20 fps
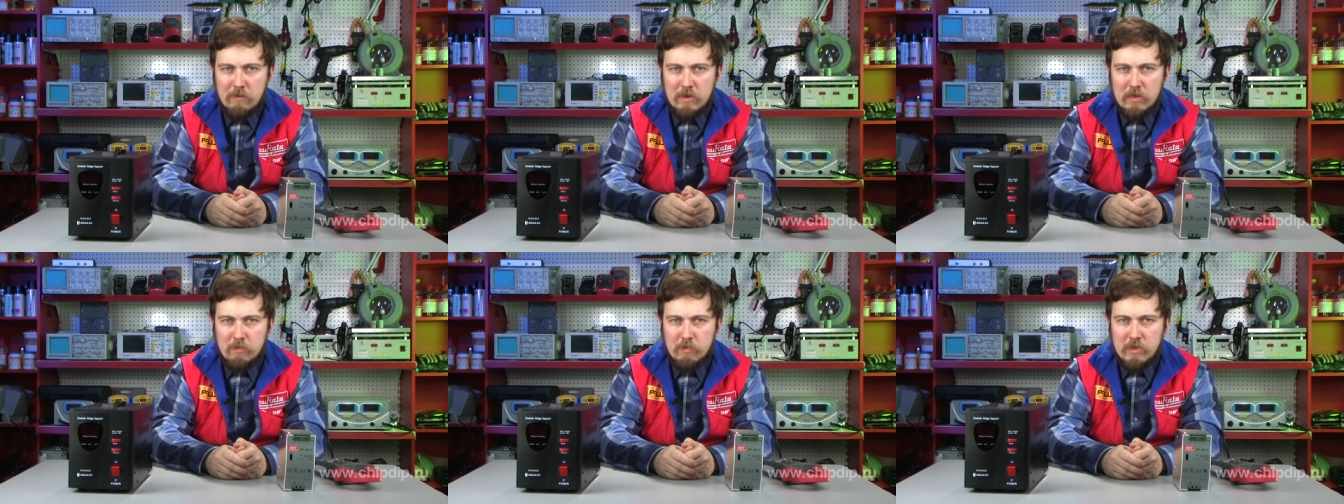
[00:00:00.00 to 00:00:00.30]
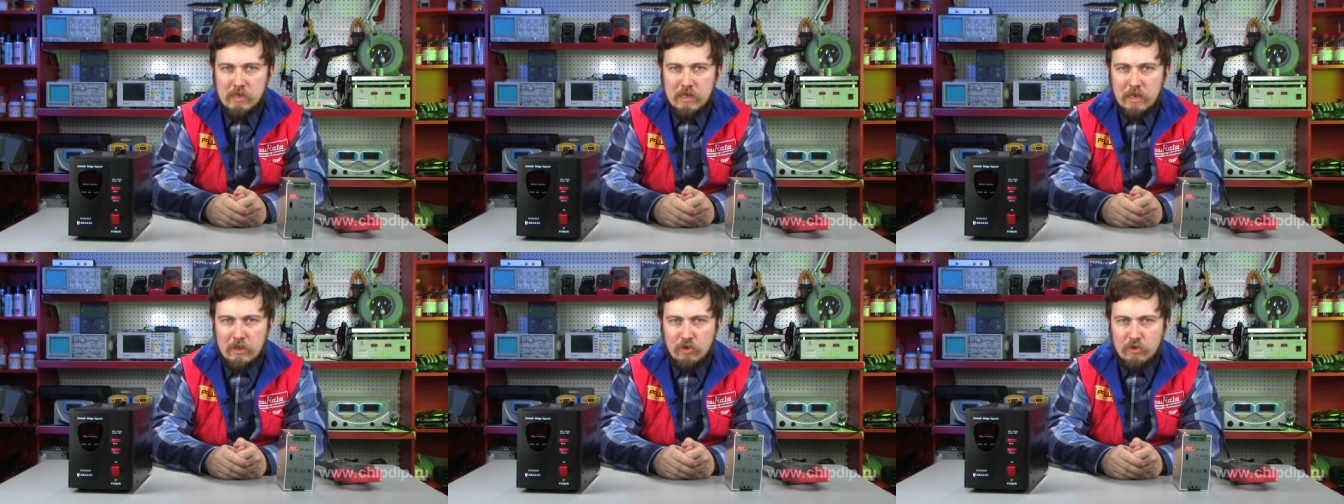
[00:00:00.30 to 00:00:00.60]
The
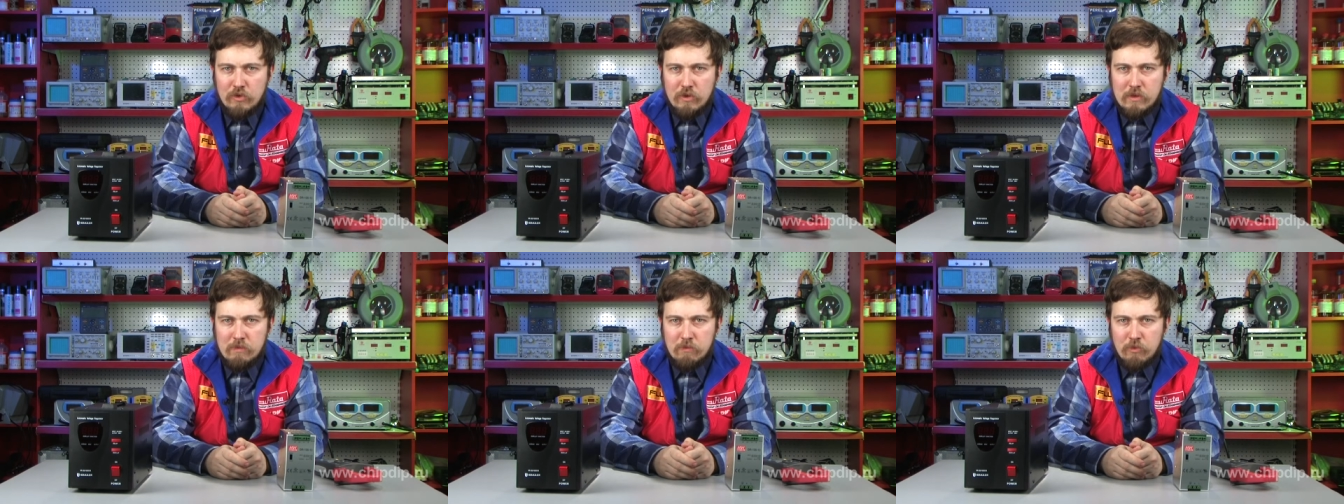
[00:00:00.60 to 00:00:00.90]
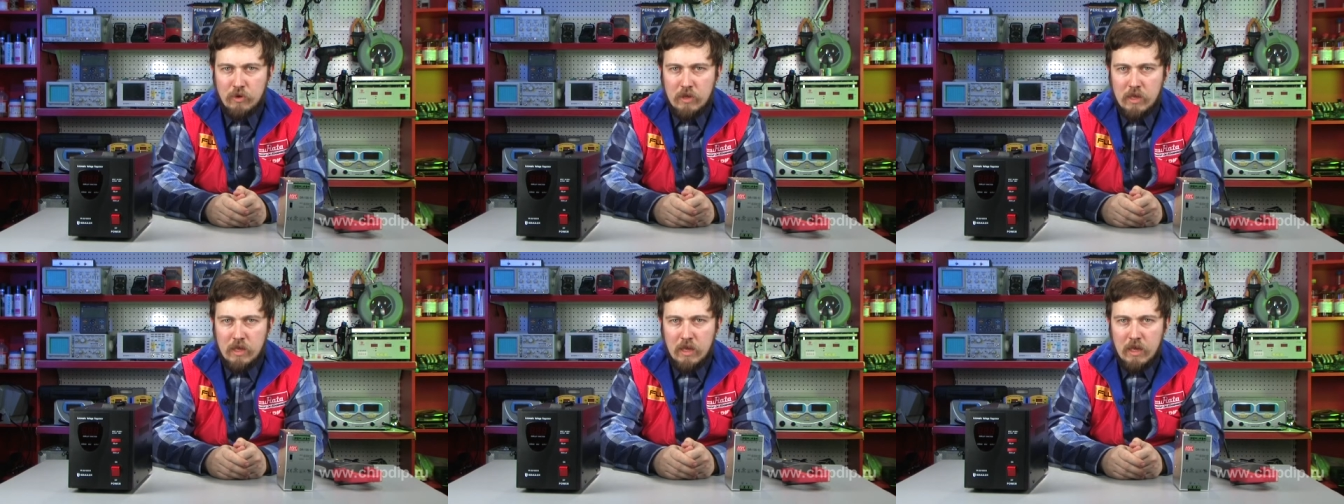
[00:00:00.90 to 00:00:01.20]
first and most
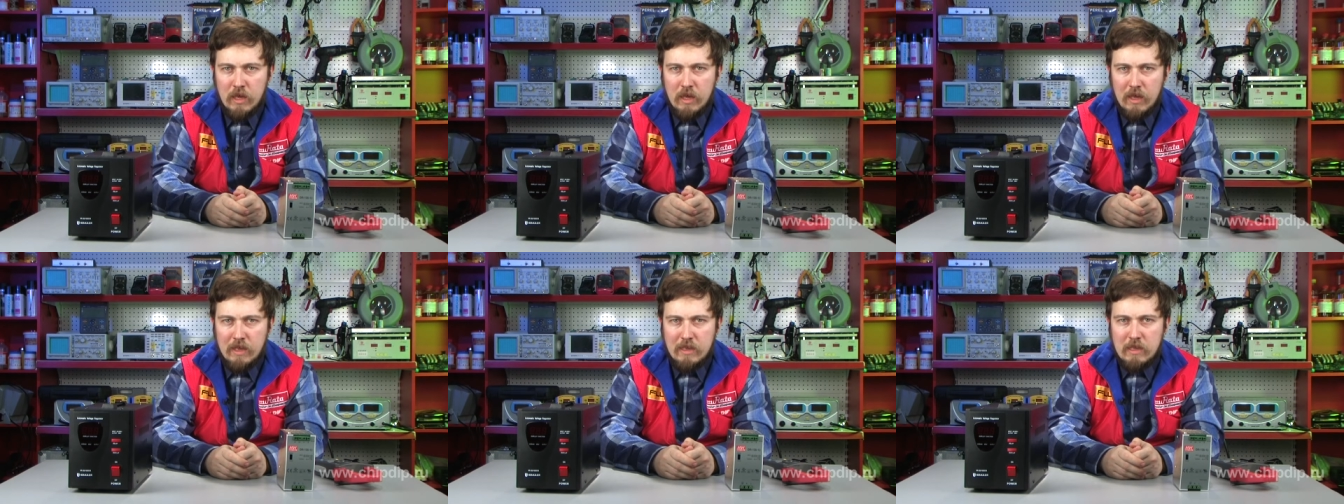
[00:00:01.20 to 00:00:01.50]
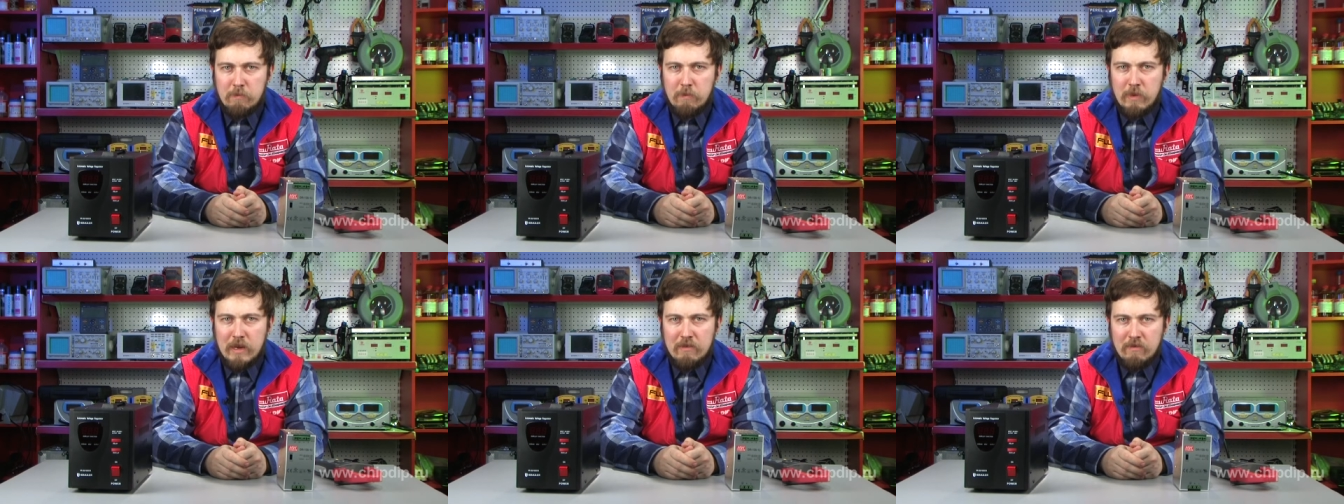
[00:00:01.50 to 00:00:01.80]
common power
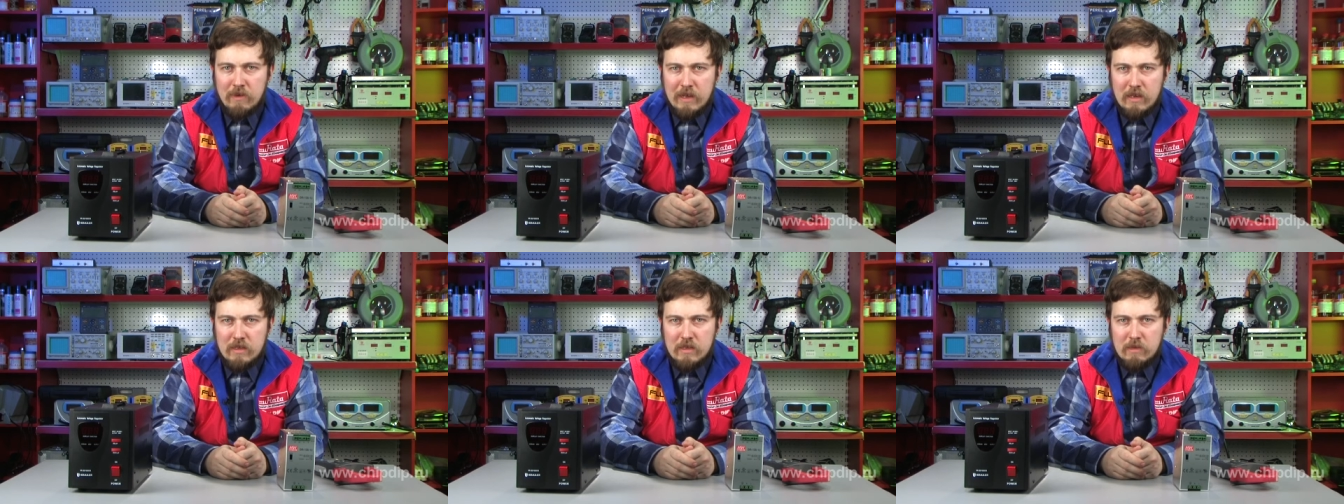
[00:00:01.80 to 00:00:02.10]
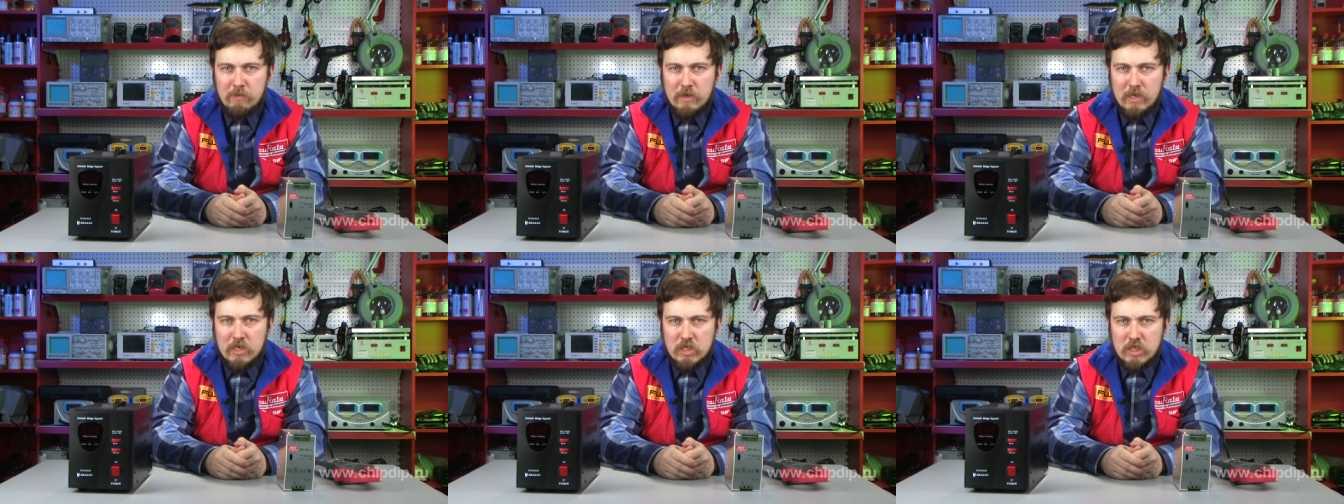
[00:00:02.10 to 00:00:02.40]
failure is
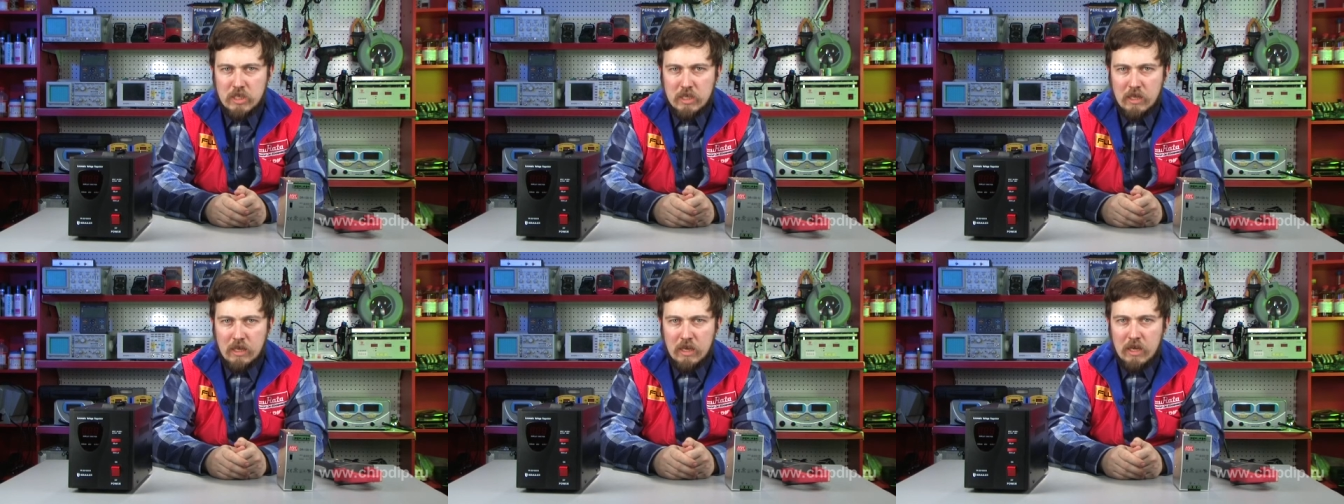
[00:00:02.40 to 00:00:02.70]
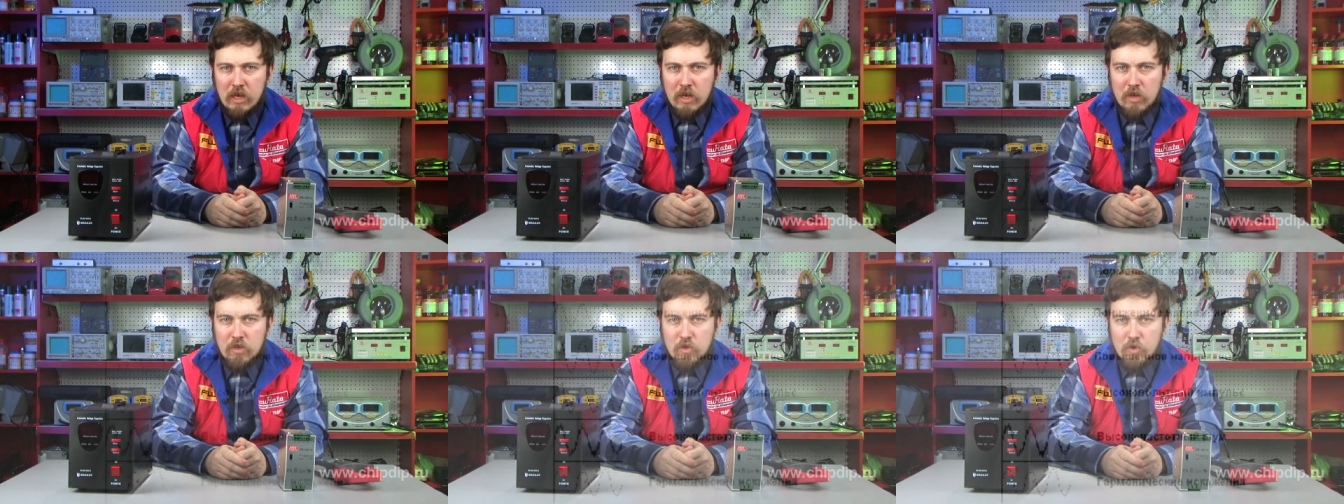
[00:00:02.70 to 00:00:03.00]

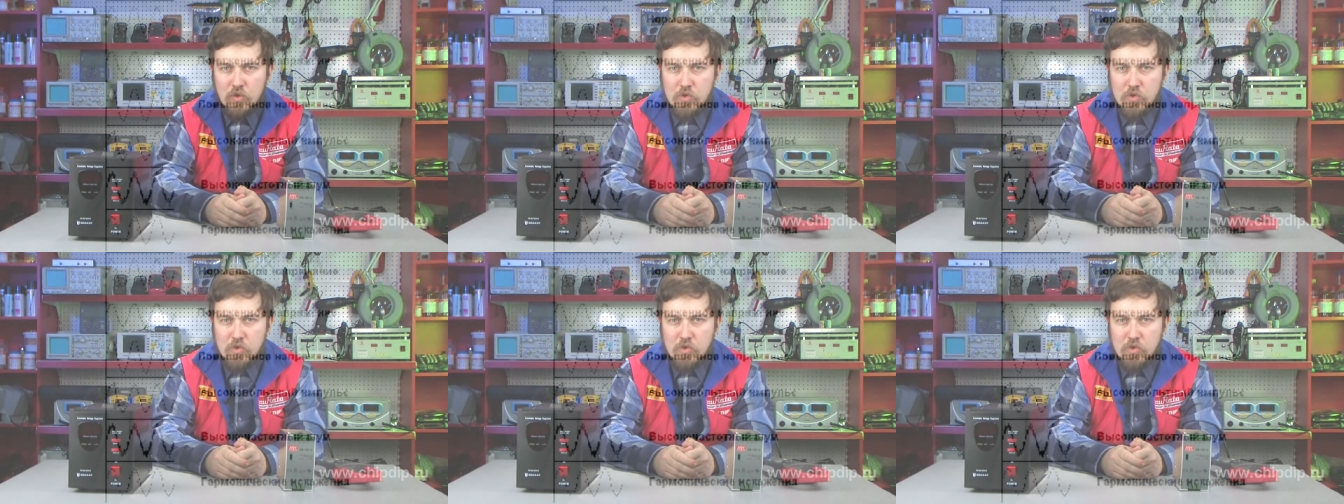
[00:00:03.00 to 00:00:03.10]
brownout.